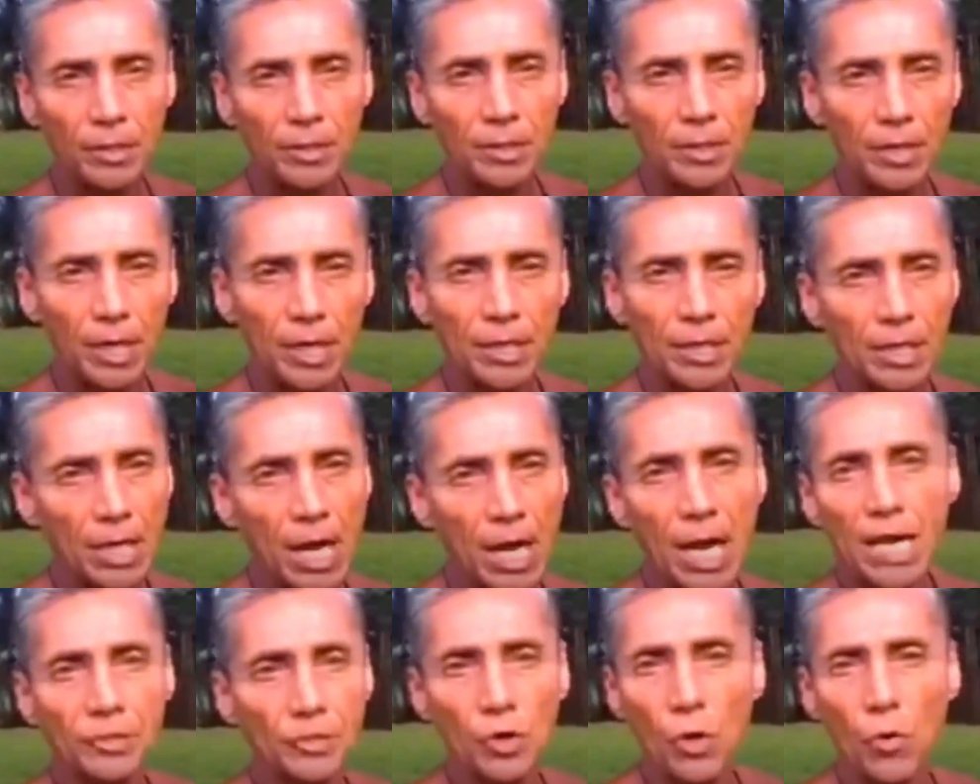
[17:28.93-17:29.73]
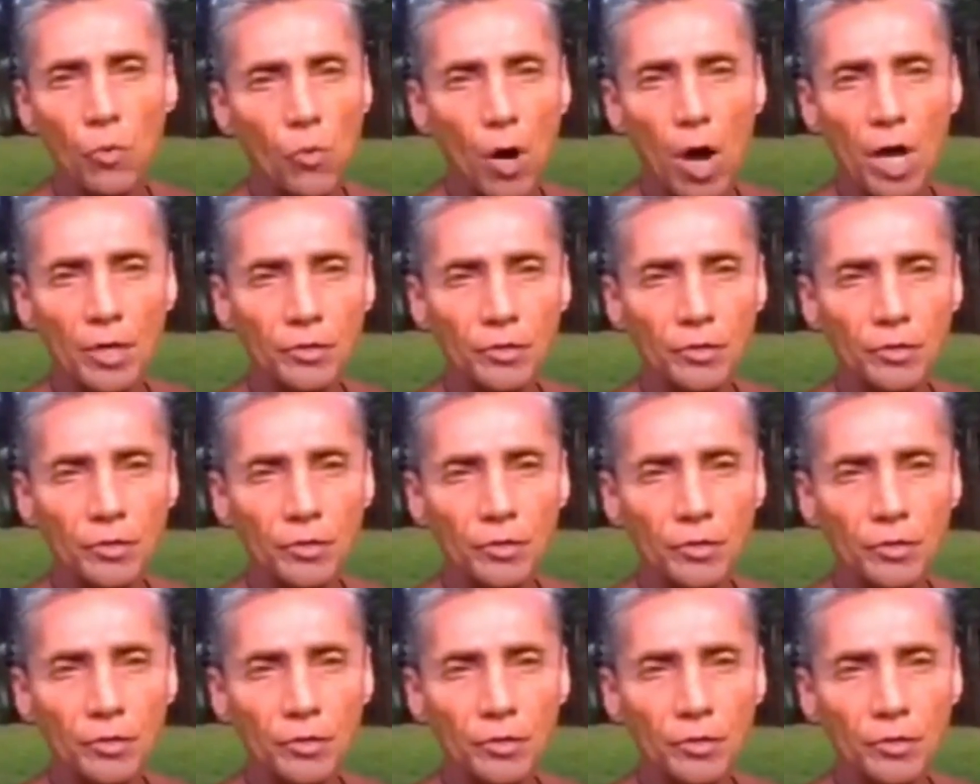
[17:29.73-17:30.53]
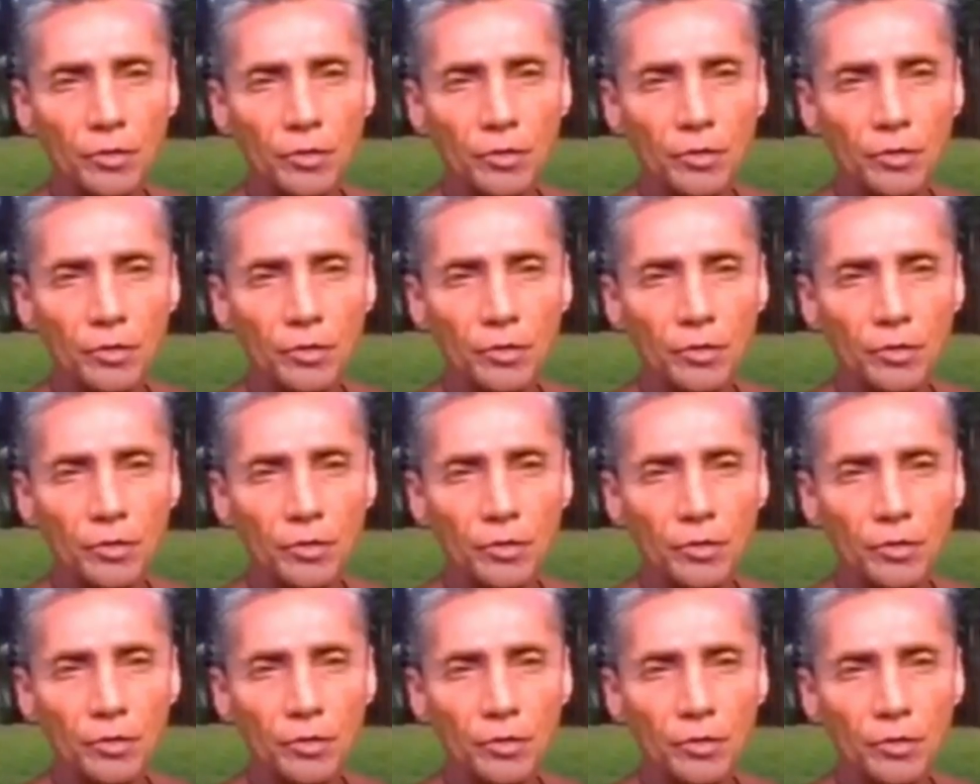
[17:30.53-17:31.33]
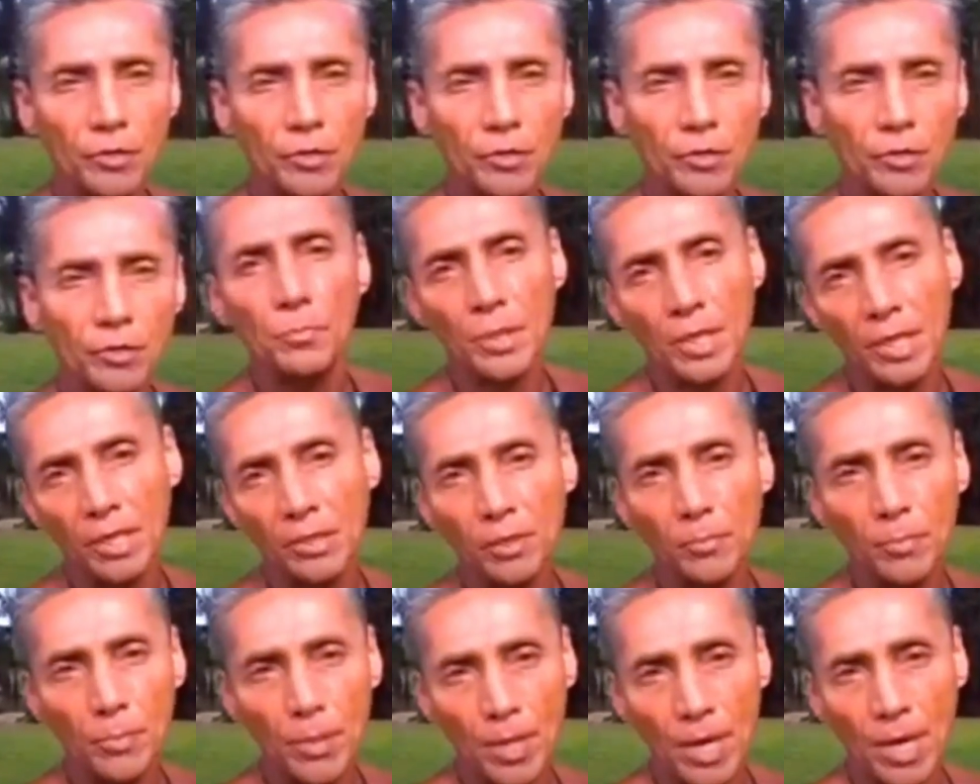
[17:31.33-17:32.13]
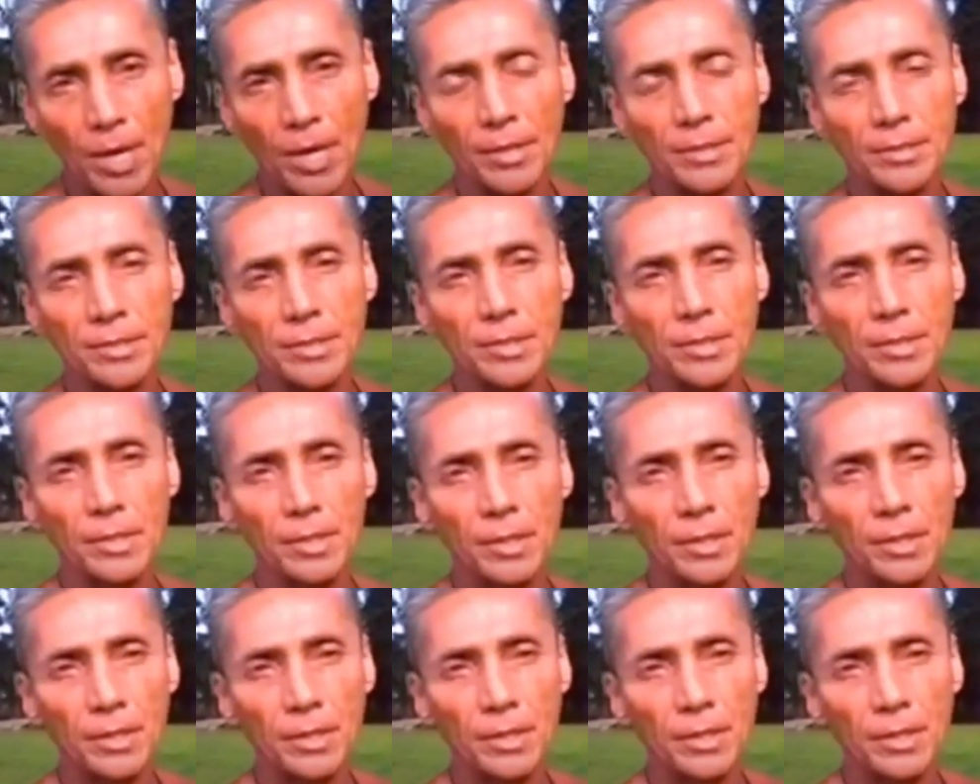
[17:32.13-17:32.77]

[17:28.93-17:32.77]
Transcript: Okay, the guys that don't want to, you know what they do? They shake in their boots and pee in their pants.